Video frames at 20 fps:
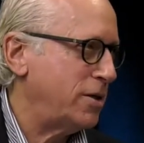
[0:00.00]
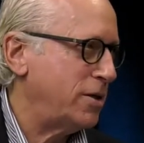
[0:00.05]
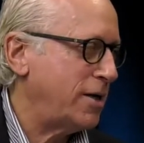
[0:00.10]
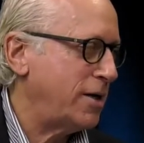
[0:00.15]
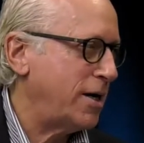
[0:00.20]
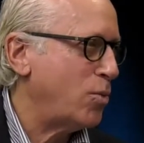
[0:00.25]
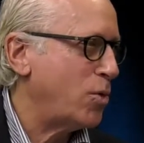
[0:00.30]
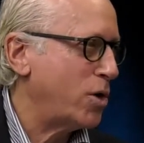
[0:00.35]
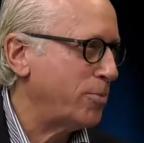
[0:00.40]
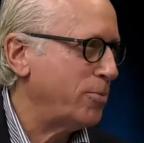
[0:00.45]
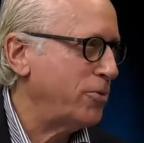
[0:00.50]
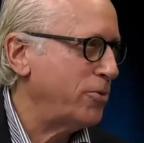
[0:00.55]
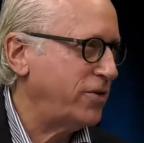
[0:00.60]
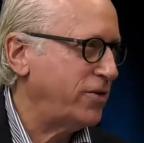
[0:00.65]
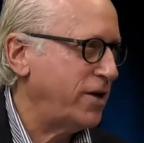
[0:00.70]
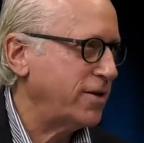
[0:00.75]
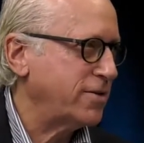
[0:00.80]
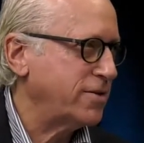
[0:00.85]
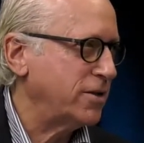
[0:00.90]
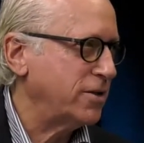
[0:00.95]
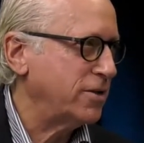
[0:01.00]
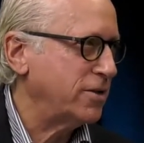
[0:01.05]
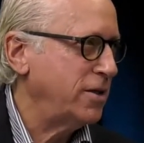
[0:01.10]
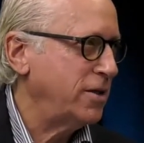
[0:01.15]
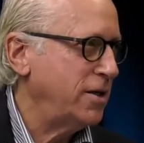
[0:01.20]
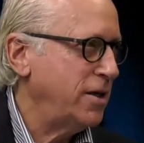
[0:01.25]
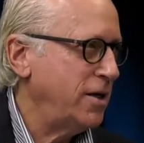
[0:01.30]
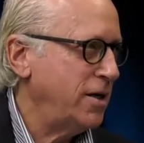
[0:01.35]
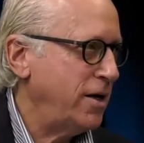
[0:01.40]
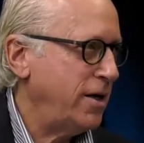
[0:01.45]
I want to protect it.
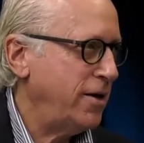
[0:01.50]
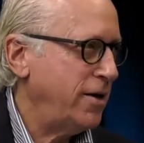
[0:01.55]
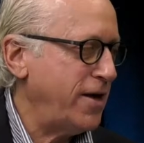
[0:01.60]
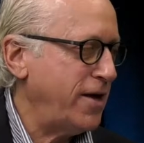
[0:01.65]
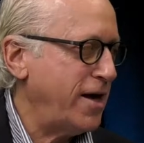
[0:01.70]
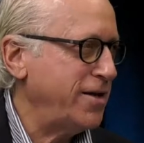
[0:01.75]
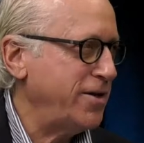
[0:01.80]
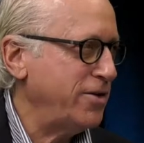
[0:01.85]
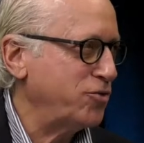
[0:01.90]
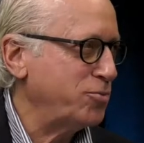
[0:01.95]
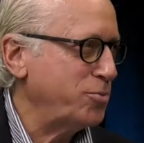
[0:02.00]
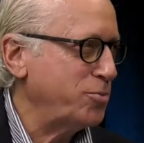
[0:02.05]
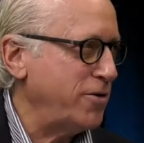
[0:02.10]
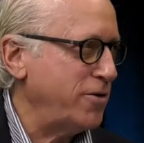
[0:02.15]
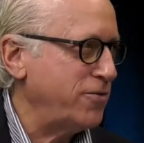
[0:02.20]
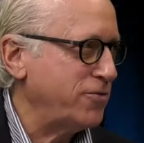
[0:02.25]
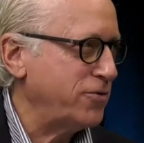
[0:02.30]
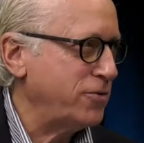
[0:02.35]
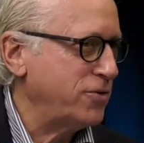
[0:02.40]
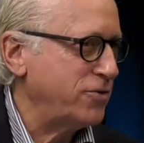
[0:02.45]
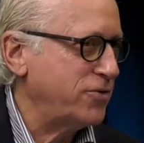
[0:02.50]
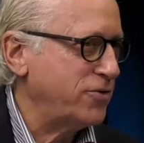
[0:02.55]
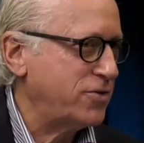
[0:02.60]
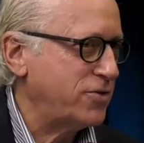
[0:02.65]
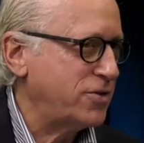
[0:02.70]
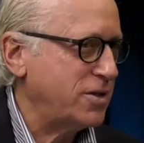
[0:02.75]
And that is my first